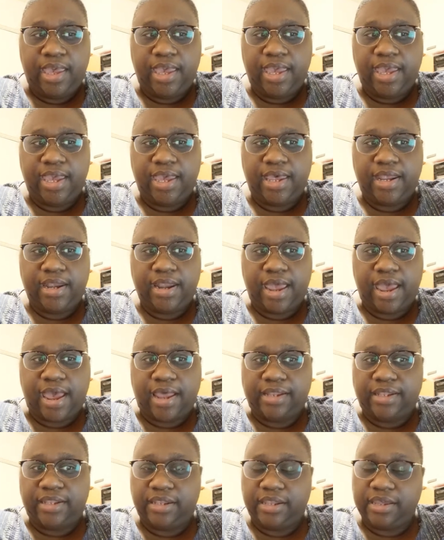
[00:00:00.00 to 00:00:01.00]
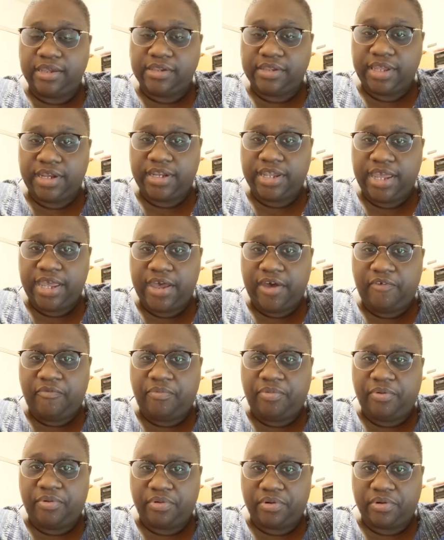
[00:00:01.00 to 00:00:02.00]
And I looked at the
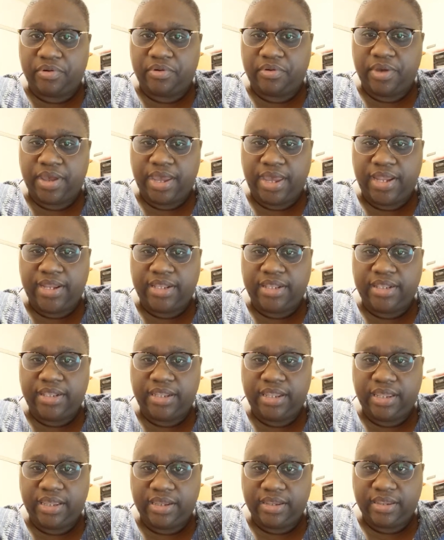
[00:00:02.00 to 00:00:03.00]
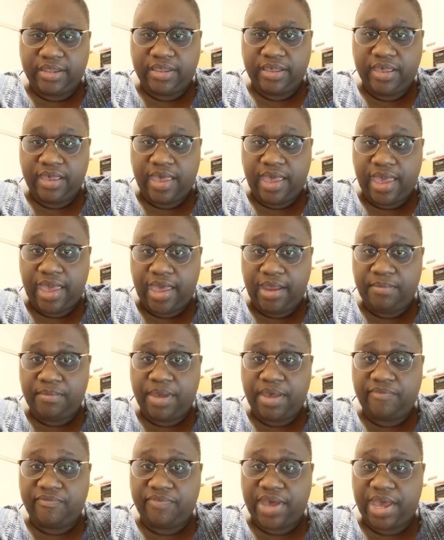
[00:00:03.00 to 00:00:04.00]
health portal and looked at
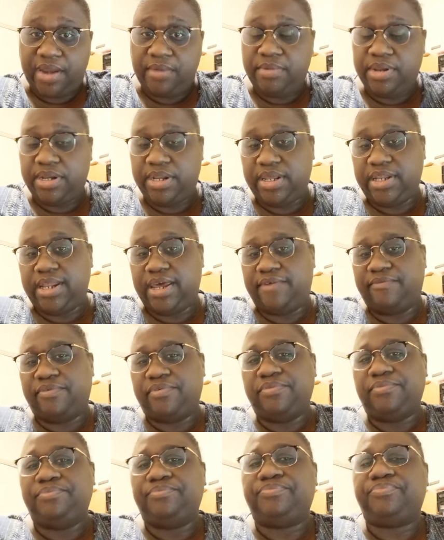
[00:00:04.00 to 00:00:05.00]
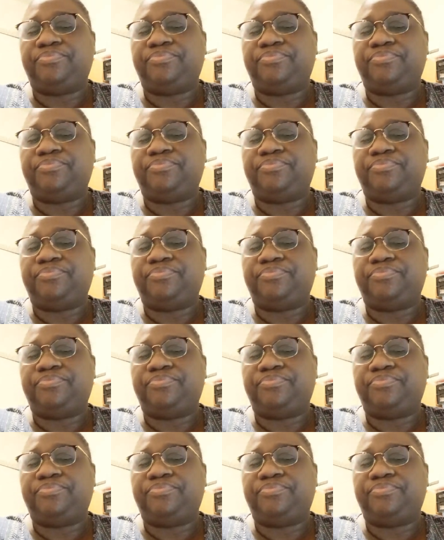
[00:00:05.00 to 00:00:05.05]
my vitamin D level.